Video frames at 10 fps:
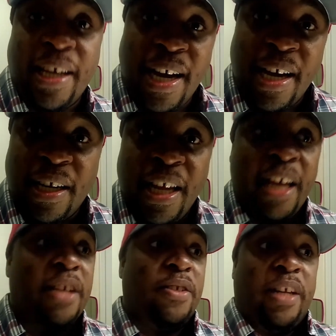gun,
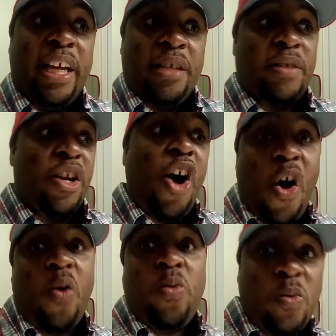so they said,
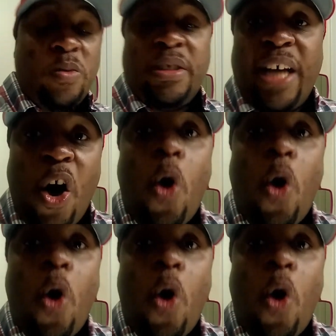oh,